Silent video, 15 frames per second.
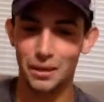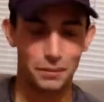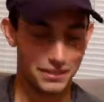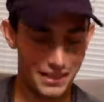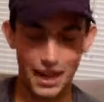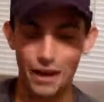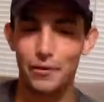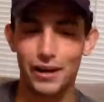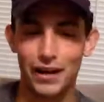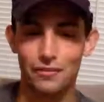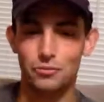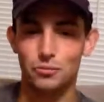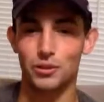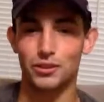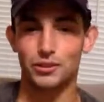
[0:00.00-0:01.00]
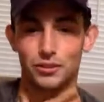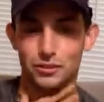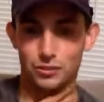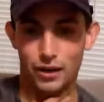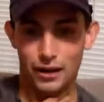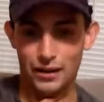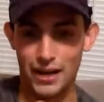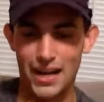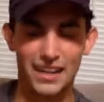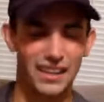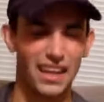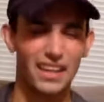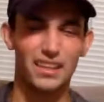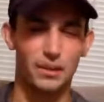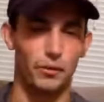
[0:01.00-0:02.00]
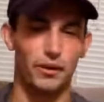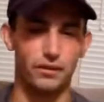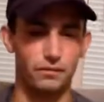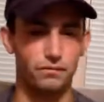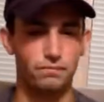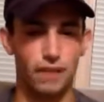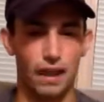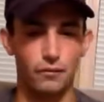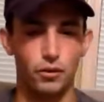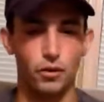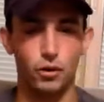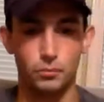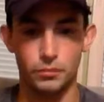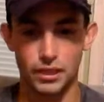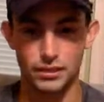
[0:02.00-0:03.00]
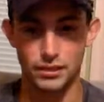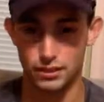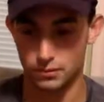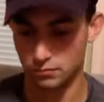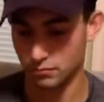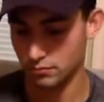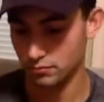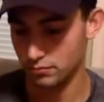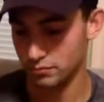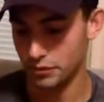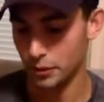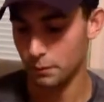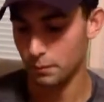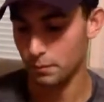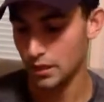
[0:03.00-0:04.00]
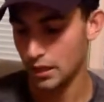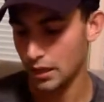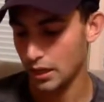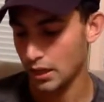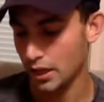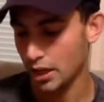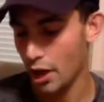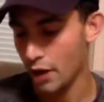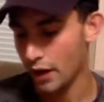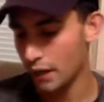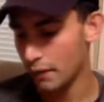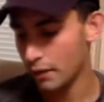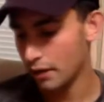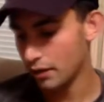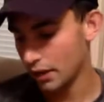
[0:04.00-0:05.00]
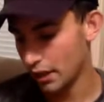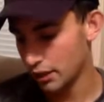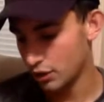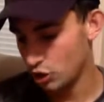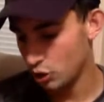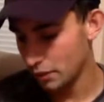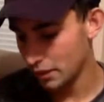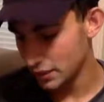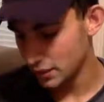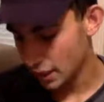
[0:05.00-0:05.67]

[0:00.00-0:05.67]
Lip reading: But today we're gonna have sports, so it's great. And I think we're gonna have the whole NBA season. So, got about 2 minutes